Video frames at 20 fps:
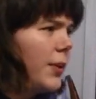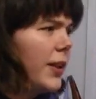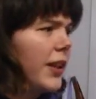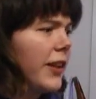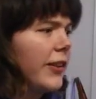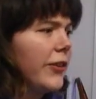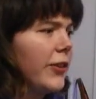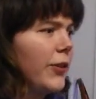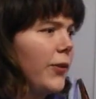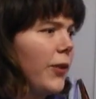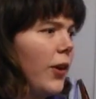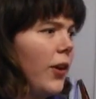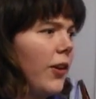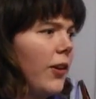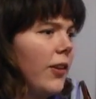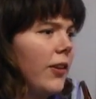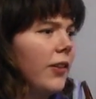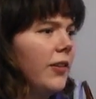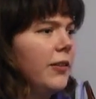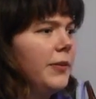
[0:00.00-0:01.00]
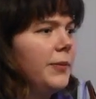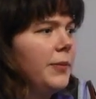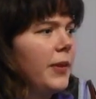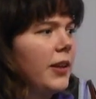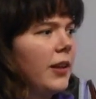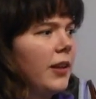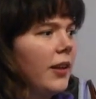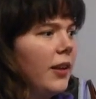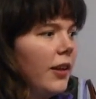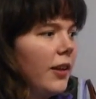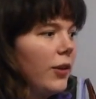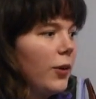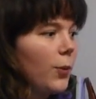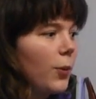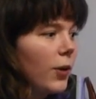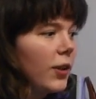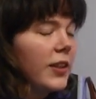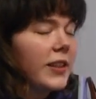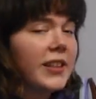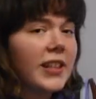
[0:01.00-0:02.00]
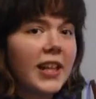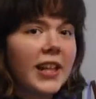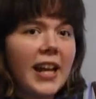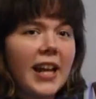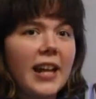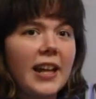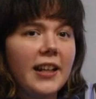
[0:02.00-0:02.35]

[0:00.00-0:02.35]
Because of all, the world is gonna